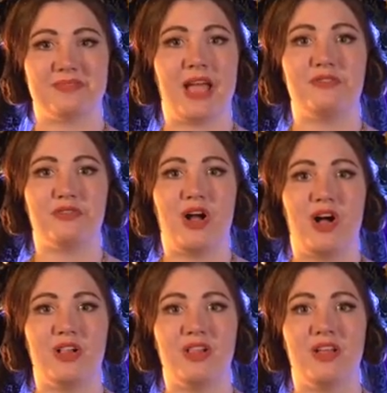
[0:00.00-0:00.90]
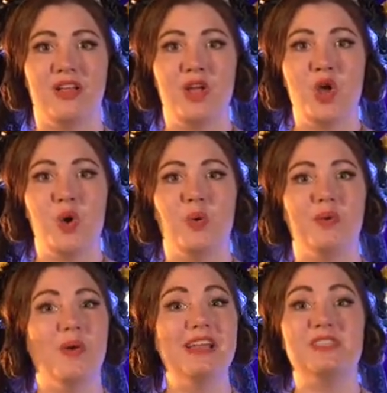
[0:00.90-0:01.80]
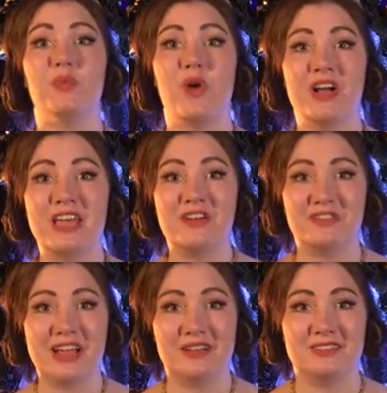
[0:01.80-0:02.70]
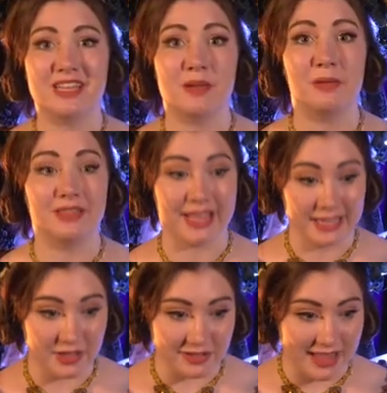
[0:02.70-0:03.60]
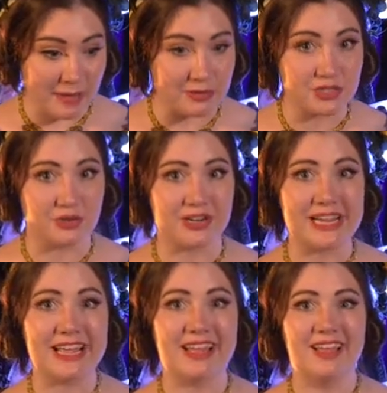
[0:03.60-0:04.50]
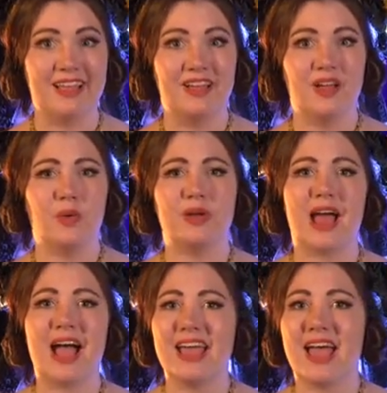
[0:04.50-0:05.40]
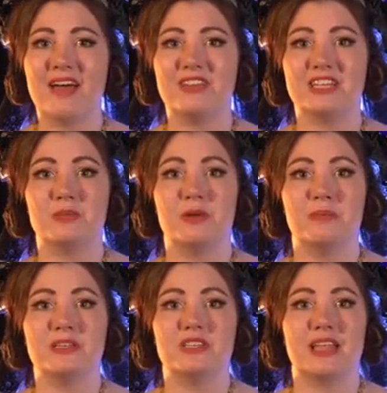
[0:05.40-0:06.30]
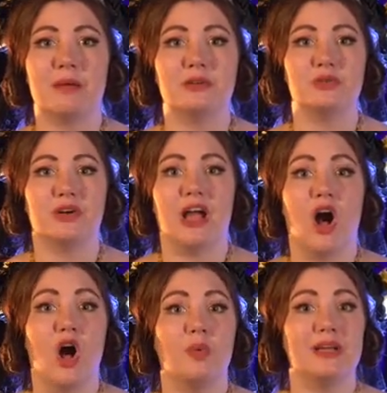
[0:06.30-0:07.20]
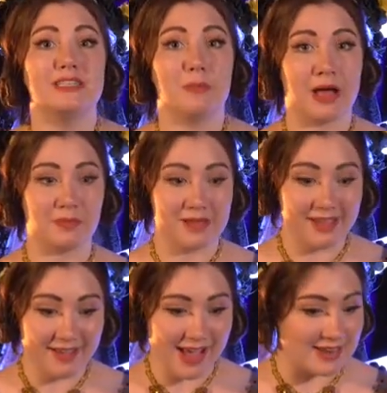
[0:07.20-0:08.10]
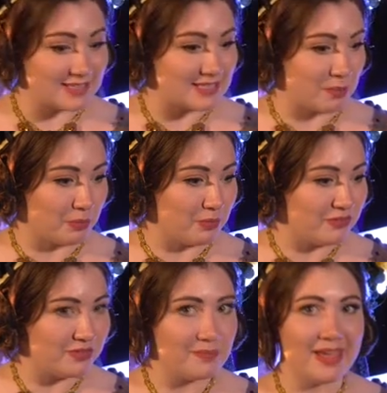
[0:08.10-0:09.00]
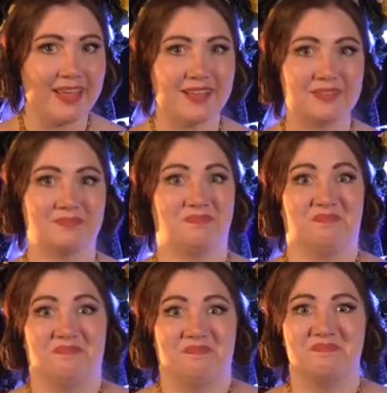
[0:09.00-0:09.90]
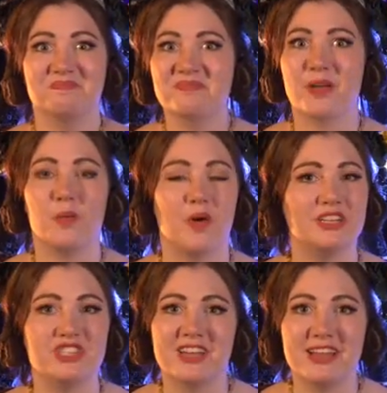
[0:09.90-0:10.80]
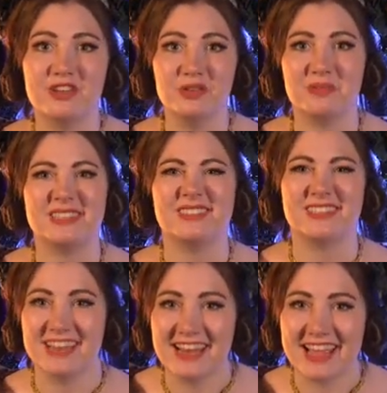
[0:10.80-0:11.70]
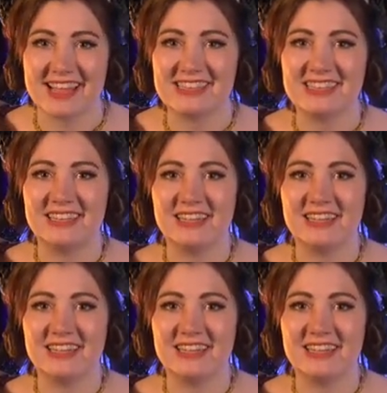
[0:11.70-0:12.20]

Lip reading: After all, when one is walking around in a molecular laboratory, when I have an experimental laboratory always about me and inseparable from me, what should I do but study it?